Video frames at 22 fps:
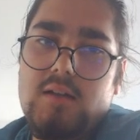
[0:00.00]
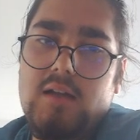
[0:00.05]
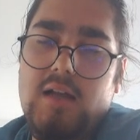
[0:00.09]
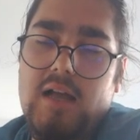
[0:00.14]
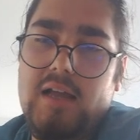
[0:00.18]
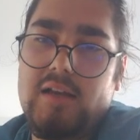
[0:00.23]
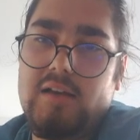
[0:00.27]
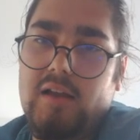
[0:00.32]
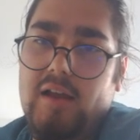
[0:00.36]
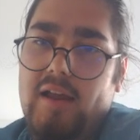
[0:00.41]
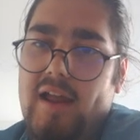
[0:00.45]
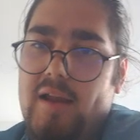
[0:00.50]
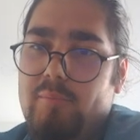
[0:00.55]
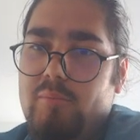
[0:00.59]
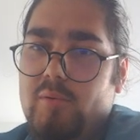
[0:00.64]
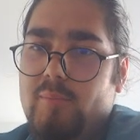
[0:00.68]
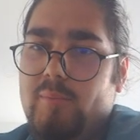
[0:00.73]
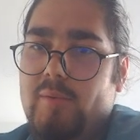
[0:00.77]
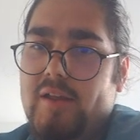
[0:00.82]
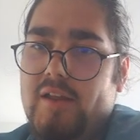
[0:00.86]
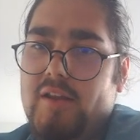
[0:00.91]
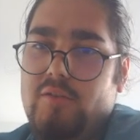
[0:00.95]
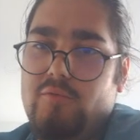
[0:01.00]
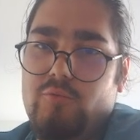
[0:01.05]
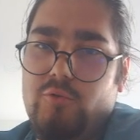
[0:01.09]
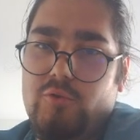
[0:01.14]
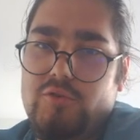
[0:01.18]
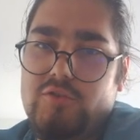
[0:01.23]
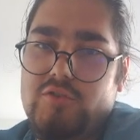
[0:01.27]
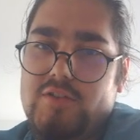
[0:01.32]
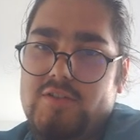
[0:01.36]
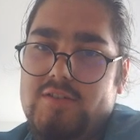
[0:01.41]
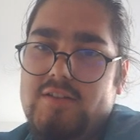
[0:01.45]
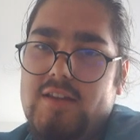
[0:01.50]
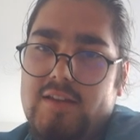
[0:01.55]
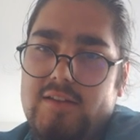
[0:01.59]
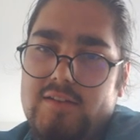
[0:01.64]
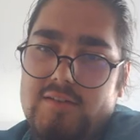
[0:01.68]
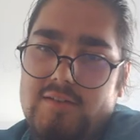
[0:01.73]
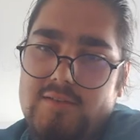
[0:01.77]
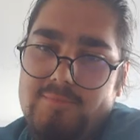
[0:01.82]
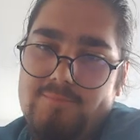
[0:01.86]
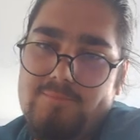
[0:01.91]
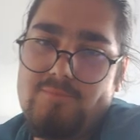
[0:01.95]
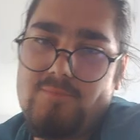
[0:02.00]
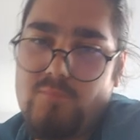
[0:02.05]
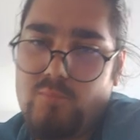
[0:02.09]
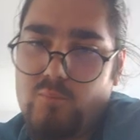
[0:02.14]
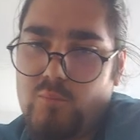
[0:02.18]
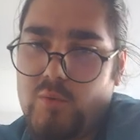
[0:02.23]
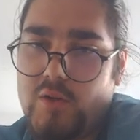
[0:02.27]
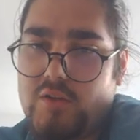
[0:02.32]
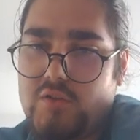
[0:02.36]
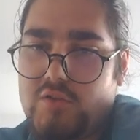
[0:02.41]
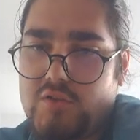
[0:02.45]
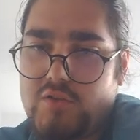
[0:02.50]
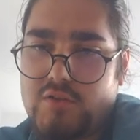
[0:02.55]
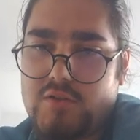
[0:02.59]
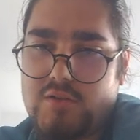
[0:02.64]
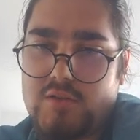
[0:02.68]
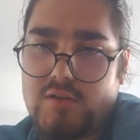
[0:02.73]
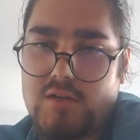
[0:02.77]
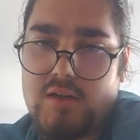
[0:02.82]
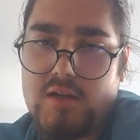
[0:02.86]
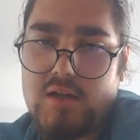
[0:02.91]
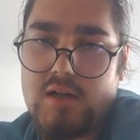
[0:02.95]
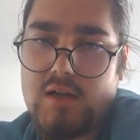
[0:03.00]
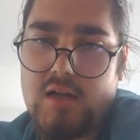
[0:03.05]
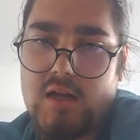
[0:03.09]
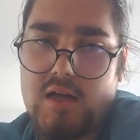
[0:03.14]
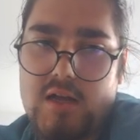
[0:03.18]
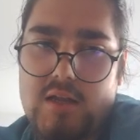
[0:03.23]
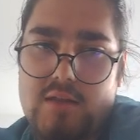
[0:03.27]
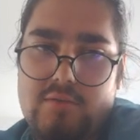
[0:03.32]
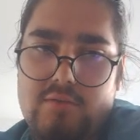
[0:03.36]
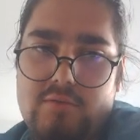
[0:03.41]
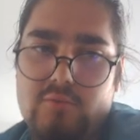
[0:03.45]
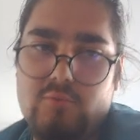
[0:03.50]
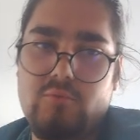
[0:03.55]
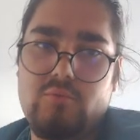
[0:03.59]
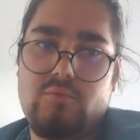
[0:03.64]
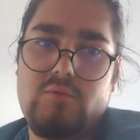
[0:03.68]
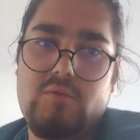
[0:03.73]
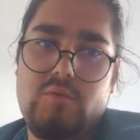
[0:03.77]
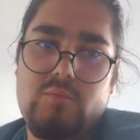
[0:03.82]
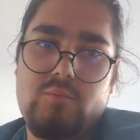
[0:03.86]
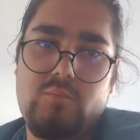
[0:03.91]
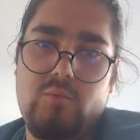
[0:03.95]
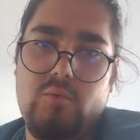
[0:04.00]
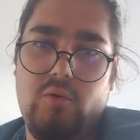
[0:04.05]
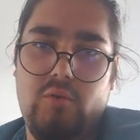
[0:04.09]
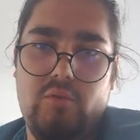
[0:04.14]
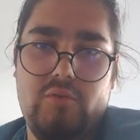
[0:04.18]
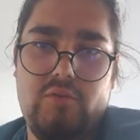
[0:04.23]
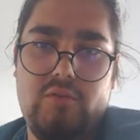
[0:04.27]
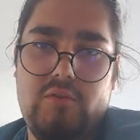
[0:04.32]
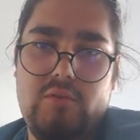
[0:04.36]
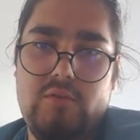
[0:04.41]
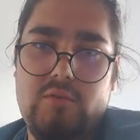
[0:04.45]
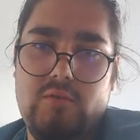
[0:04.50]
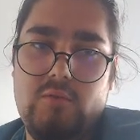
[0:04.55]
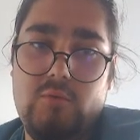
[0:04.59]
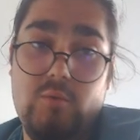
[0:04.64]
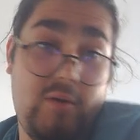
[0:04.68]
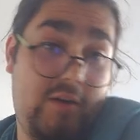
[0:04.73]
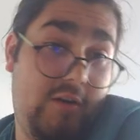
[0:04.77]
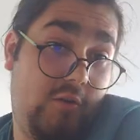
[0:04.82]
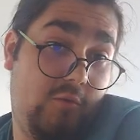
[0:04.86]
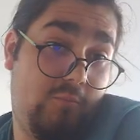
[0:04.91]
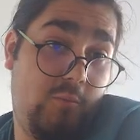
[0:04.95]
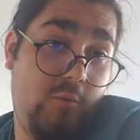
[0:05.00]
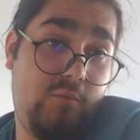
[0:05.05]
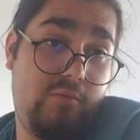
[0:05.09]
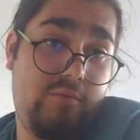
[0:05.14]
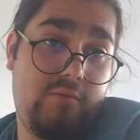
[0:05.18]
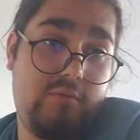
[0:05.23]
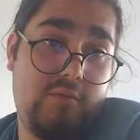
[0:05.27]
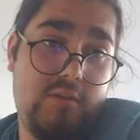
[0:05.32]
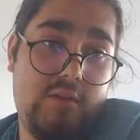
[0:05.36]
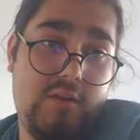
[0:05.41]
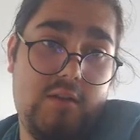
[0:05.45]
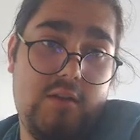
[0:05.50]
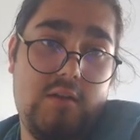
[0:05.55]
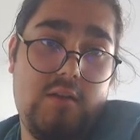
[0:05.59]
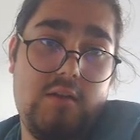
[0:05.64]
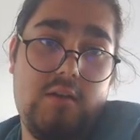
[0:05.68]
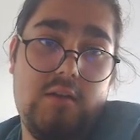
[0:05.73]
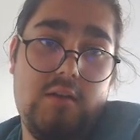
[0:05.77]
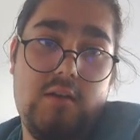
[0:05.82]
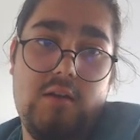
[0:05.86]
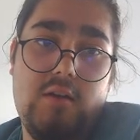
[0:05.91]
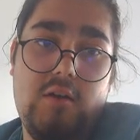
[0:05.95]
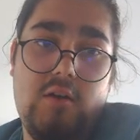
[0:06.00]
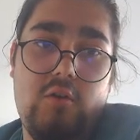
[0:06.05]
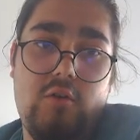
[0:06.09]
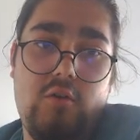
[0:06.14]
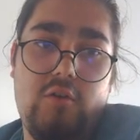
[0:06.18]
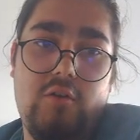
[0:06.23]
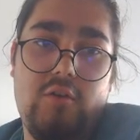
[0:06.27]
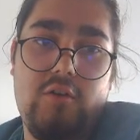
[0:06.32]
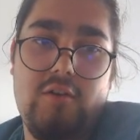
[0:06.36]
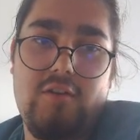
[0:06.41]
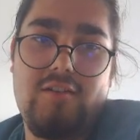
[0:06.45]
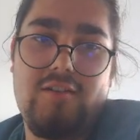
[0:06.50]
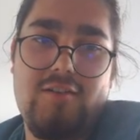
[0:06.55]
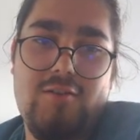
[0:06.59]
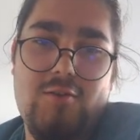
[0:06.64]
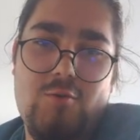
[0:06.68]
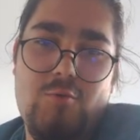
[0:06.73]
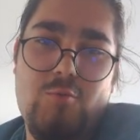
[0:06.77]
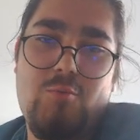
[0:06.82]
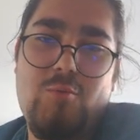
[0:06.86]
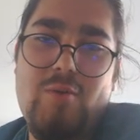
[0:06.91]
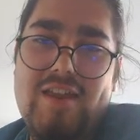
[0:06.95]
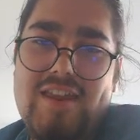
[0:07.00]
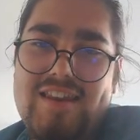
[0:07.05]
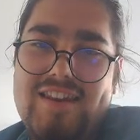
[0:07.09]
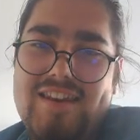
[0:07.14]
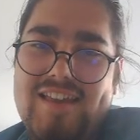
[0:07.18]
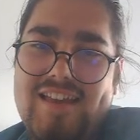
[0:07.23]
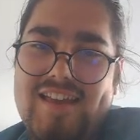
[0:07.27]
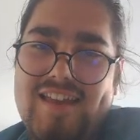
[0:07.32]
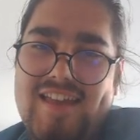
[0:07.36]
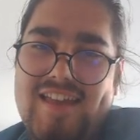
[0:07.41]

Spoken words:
and I had prepared rook g6, which I thought was quite a good move. On queen